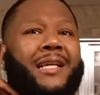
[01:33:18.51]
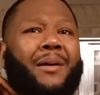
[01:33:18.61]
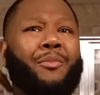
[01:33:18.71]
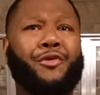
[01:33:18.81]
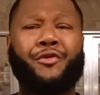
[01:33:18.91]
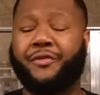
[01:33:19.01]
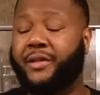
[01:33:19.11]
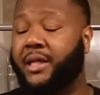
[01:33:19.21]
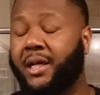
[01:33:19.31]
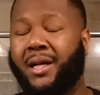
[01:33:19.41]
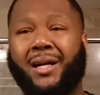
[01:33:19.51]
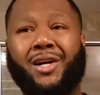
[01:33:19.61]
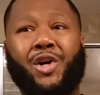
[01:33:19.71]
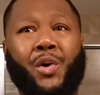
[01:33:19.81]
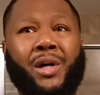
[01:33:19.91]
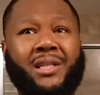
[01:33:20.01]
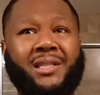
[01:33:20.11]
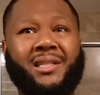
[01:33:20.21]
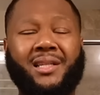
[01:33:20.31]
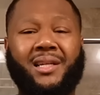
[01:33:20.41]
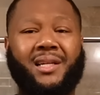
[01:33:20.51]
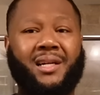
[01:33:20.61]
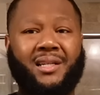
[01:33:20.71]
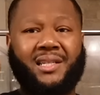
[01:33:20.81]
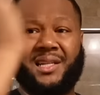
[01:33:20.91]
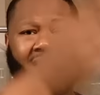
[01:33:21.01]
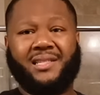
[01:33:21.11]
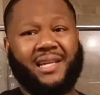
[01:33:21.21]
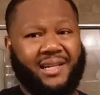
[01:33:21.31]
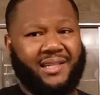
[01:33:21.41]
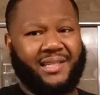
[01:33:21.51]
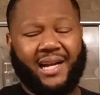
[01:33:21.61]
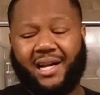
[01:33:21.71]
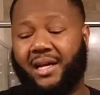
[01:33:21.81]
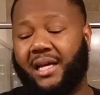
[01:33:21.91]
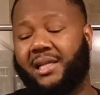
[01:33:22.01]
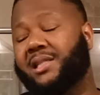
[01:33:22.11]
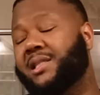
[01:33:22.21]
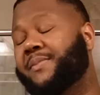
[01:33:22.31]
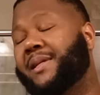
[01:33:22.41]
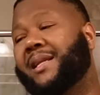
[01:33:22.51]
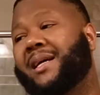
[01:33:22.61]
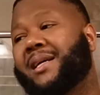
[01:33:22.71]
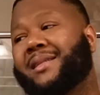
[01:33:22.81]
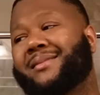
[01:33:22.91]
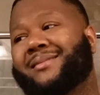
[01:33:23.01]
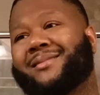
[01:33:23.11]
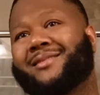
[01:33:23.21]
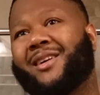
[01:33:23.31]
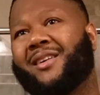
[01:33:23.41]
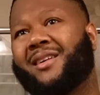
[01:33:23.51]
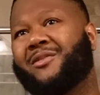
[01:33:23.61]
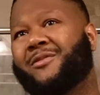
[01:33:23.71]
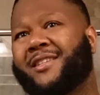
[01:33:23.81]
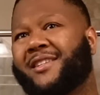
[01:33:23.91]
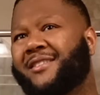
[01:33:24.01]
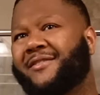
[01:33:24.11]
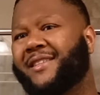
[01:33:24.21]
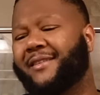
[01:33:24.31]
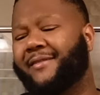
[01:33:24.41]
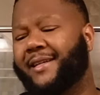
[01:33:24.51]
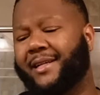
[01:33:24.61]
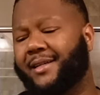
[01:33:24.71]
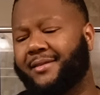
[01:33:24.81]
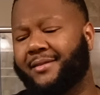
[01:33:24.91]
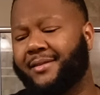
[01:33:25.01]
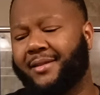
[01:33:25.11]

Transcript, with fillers: I moved, going to the other side of the town, it's just be like, I wanna go over there right now.